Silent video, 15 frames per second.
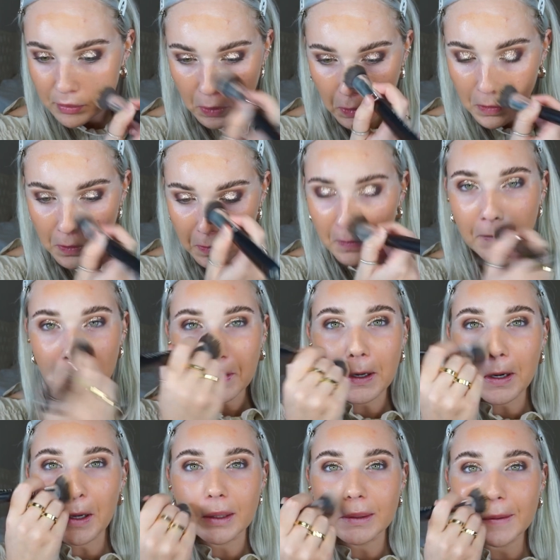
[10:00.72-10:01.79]
Oh,
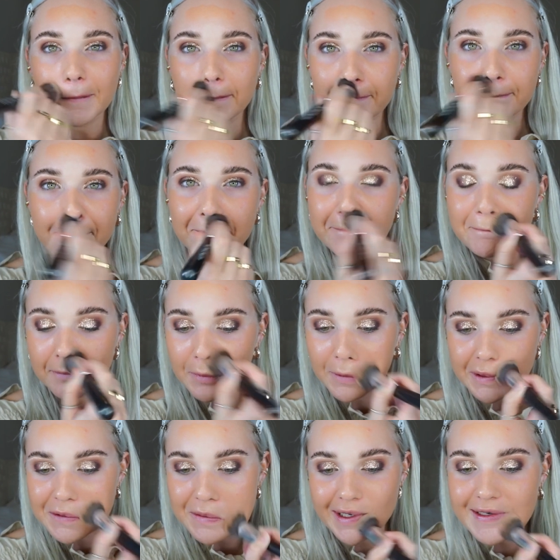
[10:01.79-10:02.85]
God. Oh,
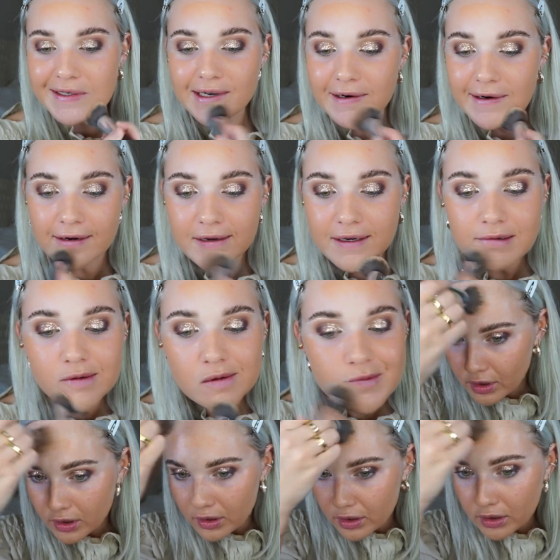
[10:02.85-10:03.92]
it's quite dark.
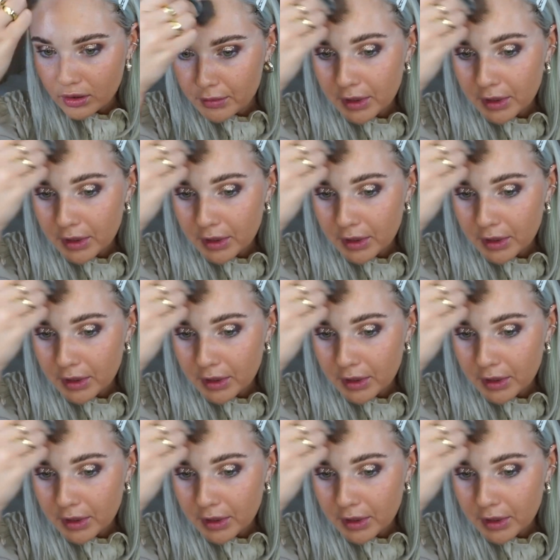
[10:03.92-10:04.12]
Well,